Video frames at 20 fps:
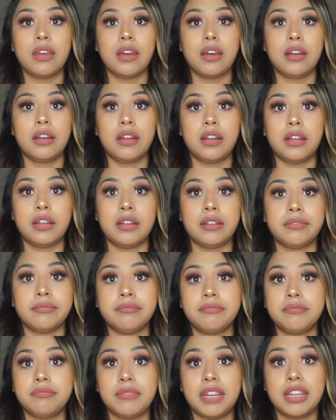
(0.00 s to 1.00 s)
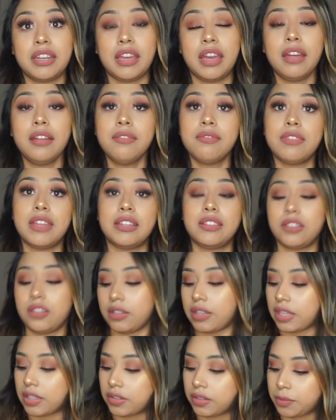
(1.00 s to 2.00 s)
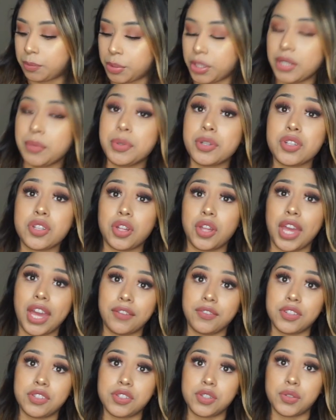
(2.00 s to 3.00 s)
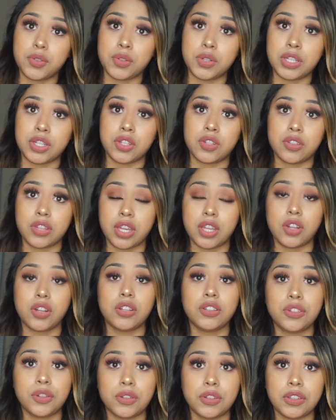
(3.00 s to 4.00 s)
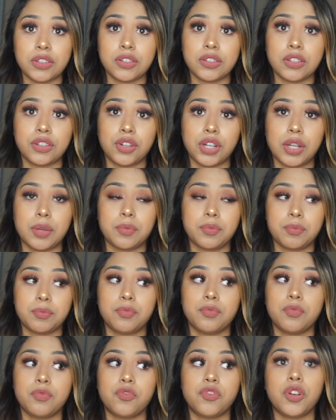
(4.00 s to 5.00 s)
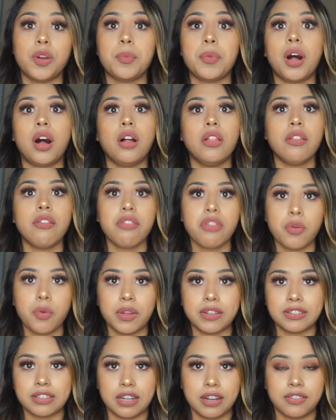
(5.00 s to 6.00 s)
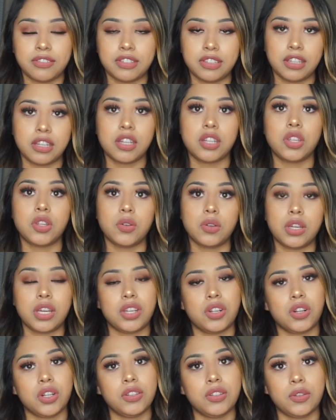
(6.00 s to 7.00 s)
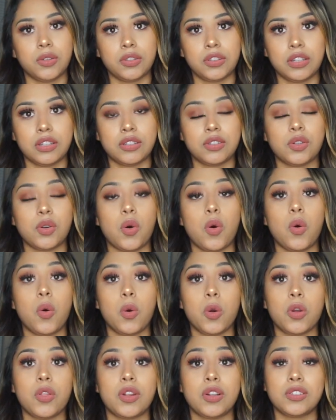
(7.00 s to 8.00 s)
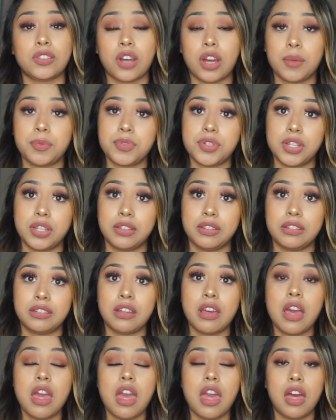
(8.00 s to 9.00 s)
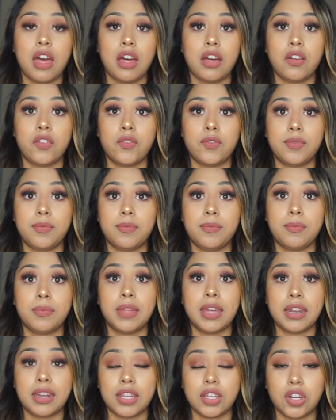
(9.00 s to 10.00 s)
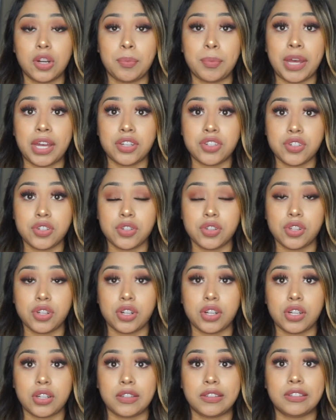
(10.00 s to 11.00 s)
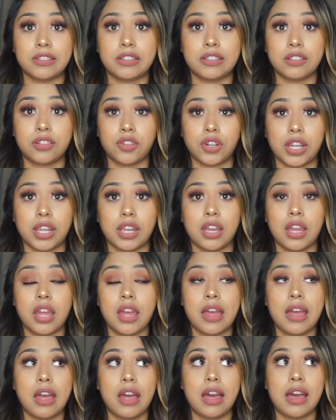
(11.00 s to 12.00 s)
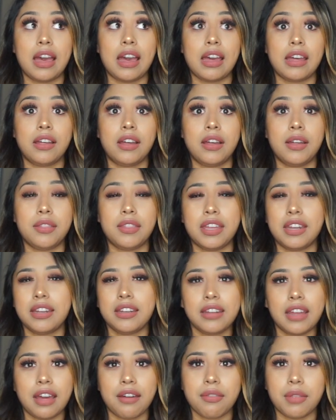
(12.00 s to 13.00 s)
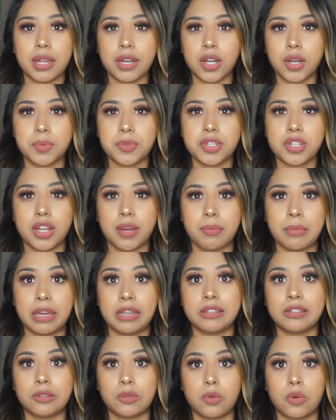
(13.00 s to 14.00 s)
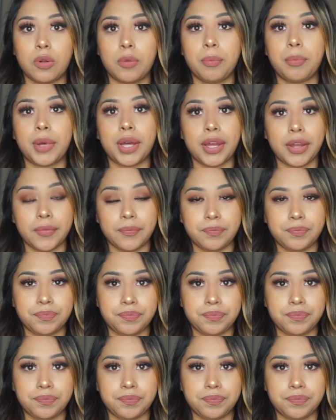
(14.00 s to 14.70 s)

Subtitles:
And yeah, that's pretty much all you have to do, and you'll get your associate's degree. From all of the ones that I've seen, you get your associate's, or there's options of getting your bachelor's degree. They didn't have that option at my school, but